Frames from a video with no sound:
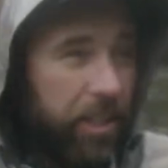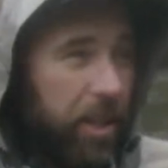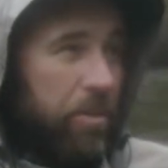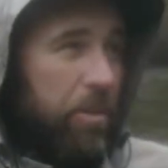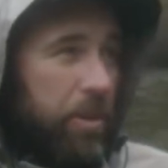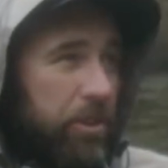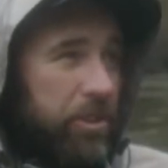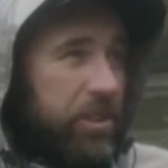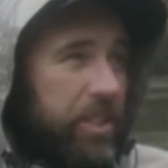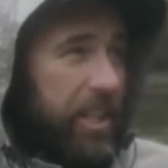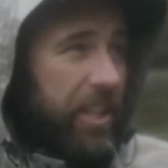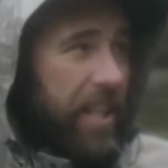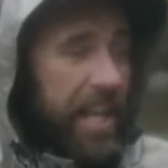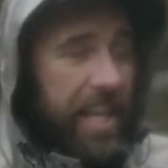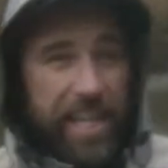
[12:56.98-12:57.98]
on one of those
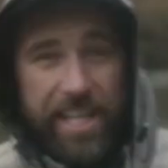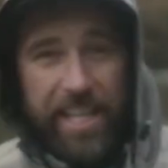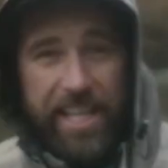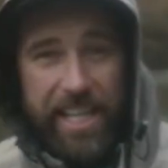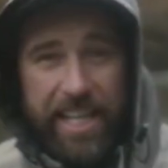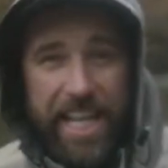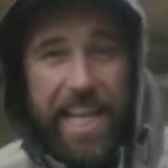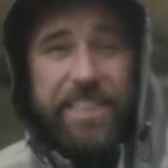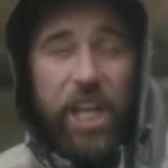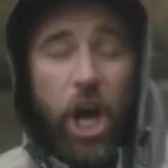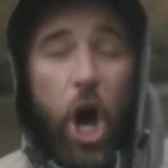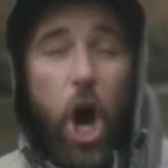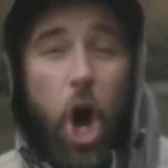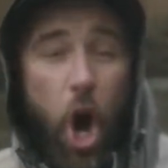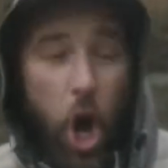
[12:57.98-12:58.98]
steelhead, it's
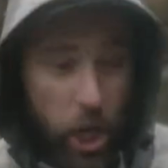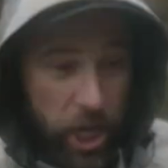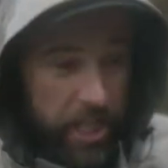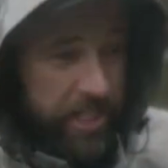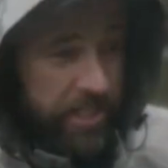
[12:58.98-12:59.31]
on.